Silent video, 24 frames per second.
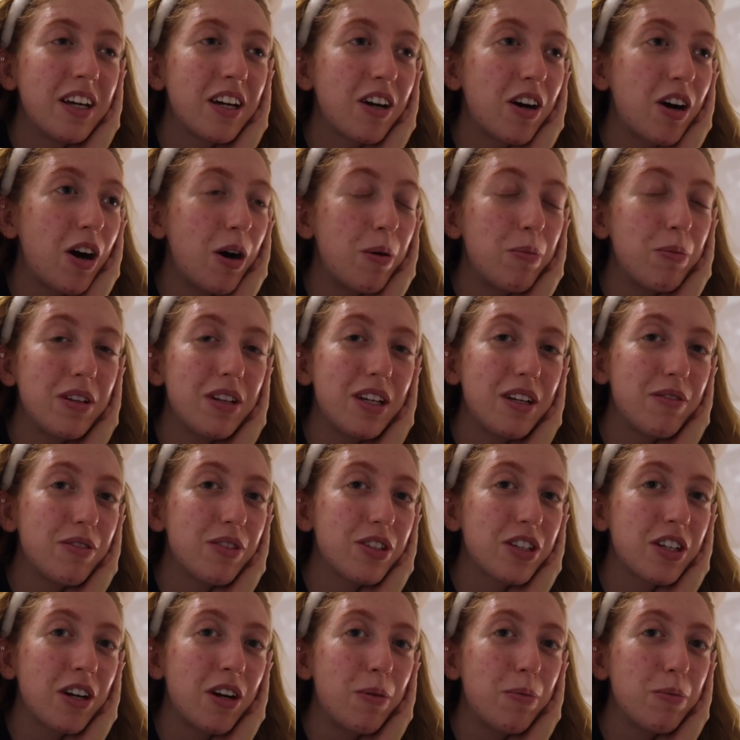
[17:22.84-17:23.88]
Can't believe
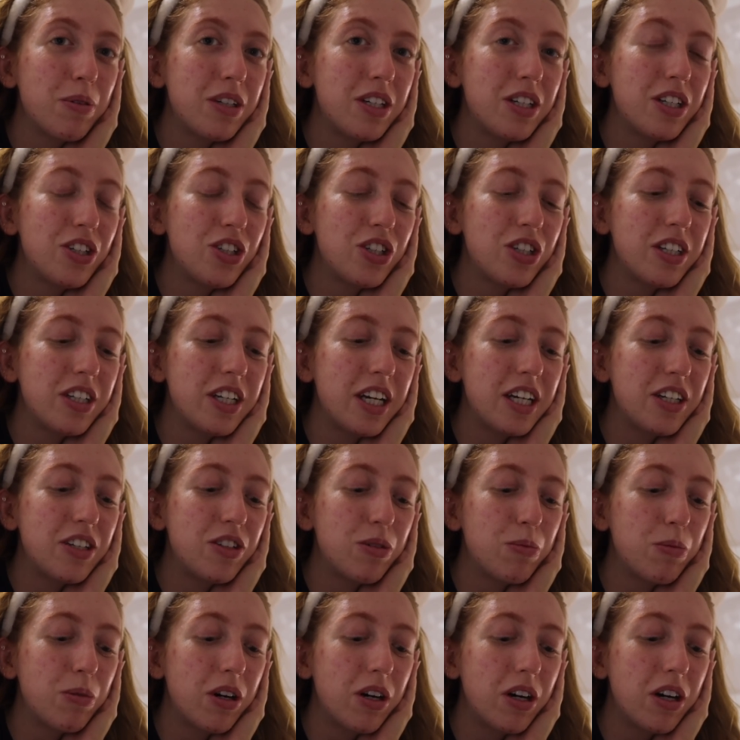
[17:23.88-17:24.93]
it's competition day
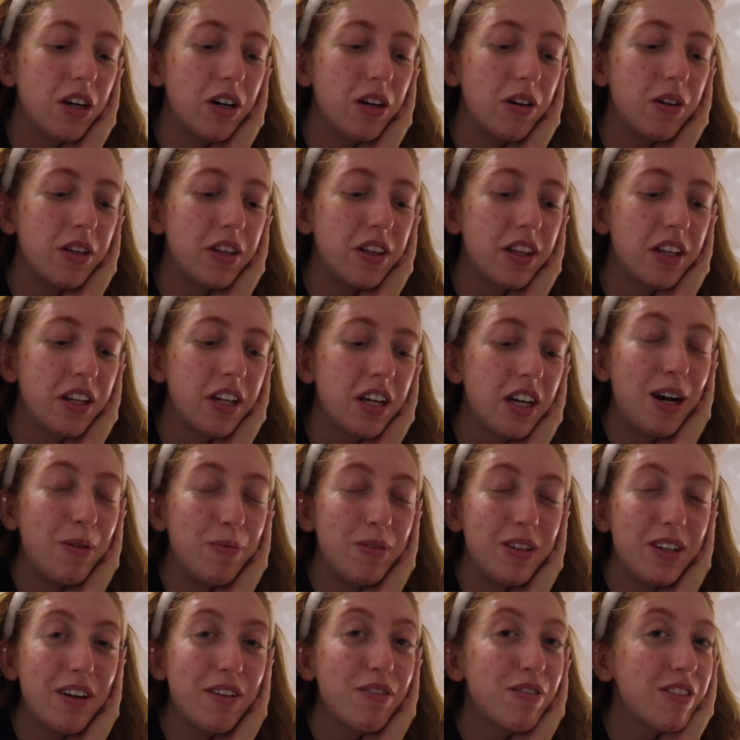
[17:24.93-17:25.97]
tomorrow, and I'm
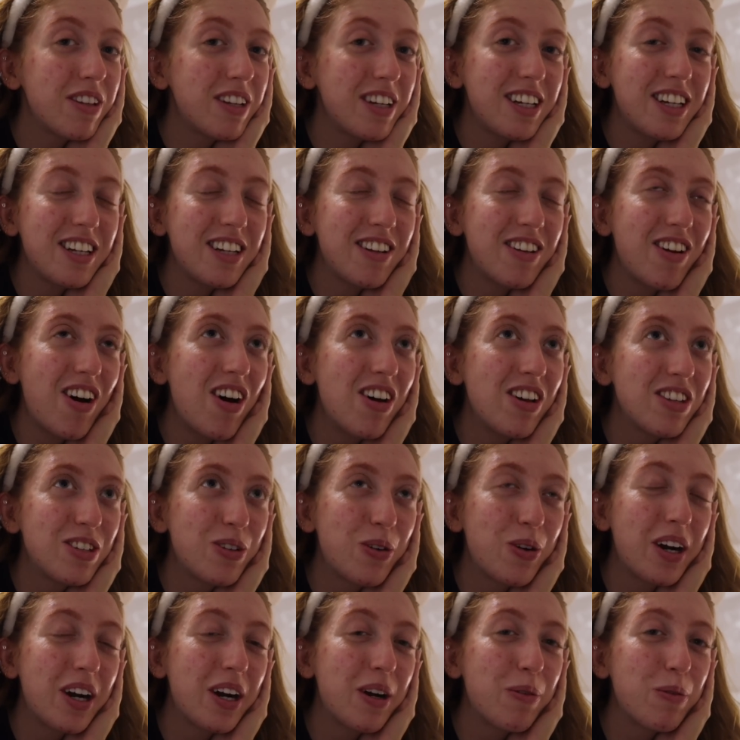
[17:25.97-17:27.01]
definitely not
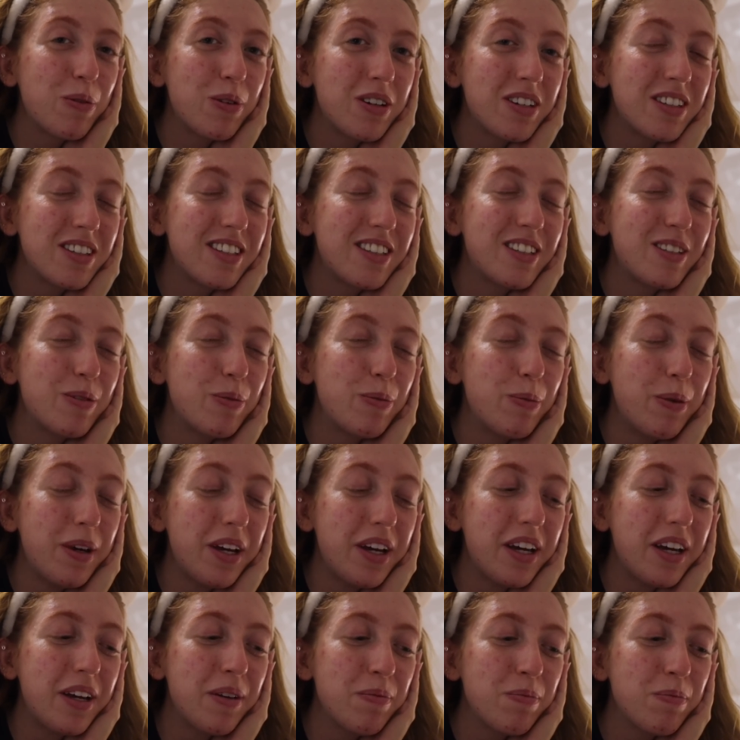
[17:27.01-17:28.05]
where I want to
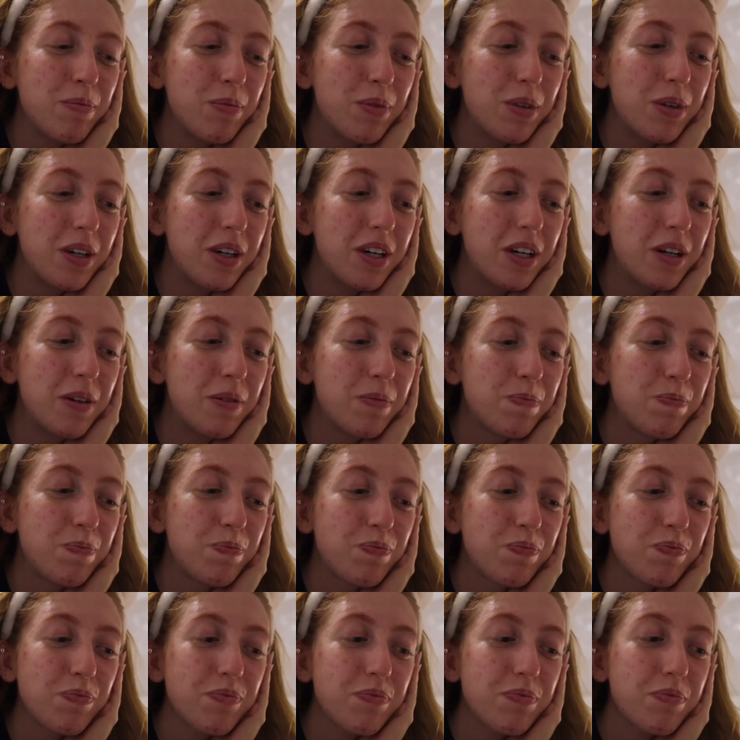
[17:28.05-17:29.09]
be, but
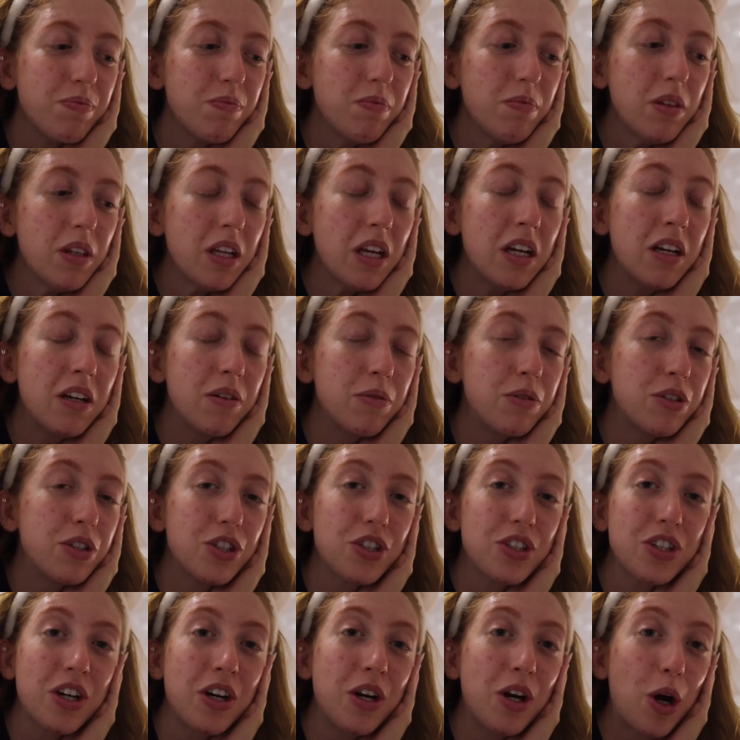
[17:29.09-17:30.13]
we're
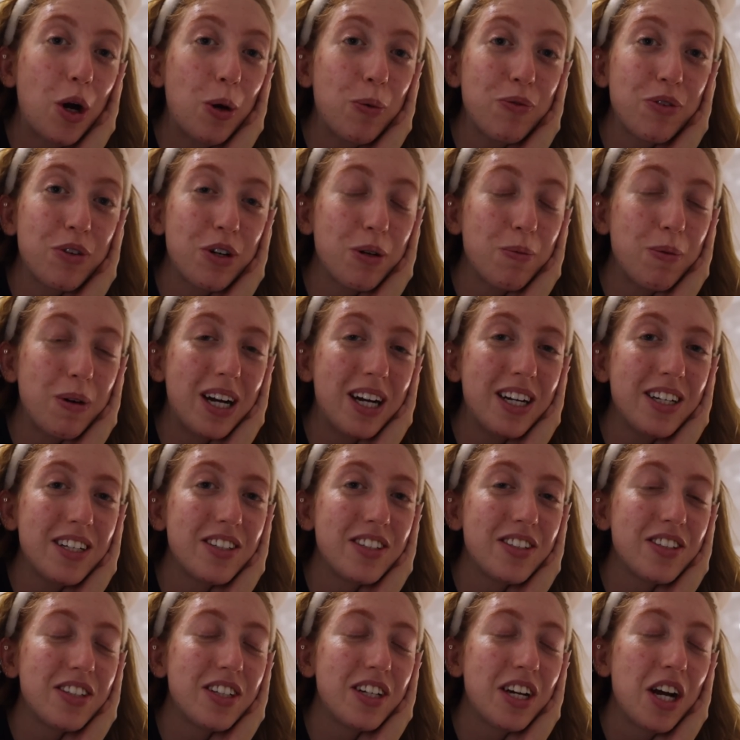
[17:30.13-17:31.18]
just gonna hope for the
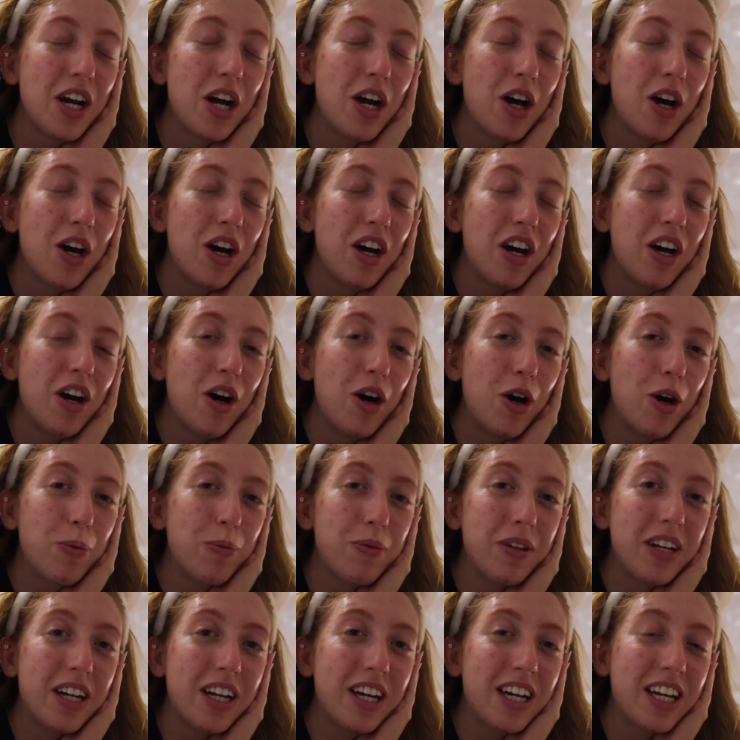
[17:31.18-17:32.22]
best. Hope
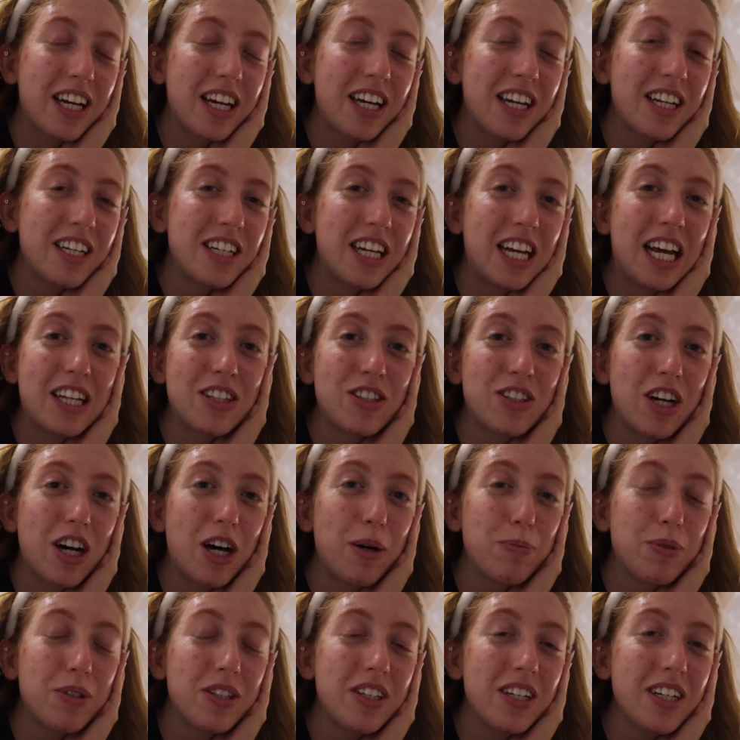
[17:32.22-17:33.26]
that I get in that
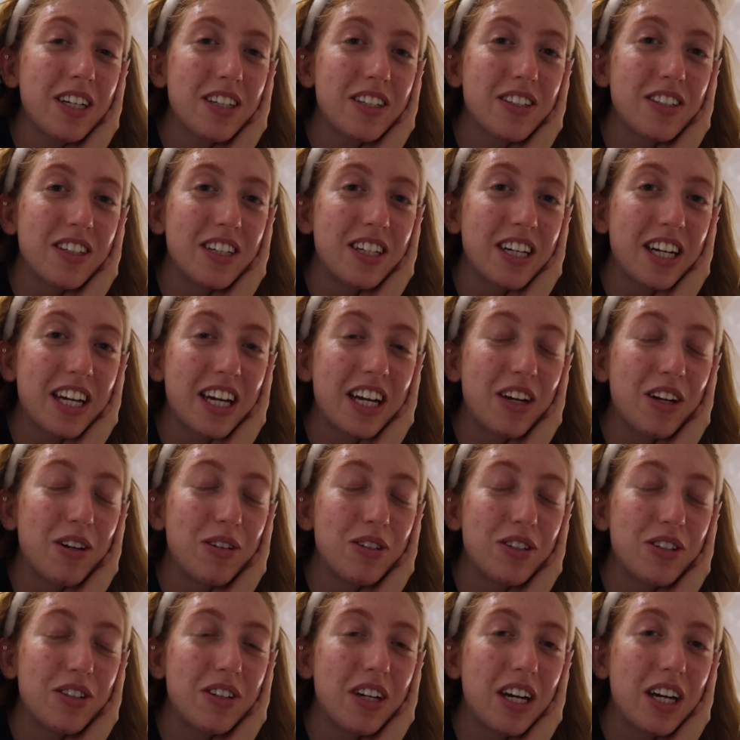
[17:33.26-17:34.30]
top six and I can go
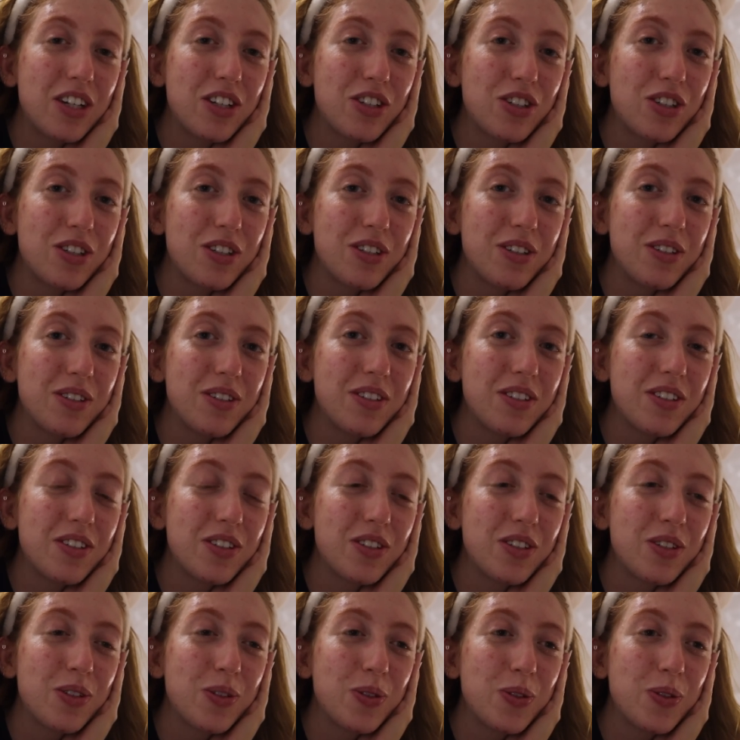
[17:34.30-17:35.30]
to nationals.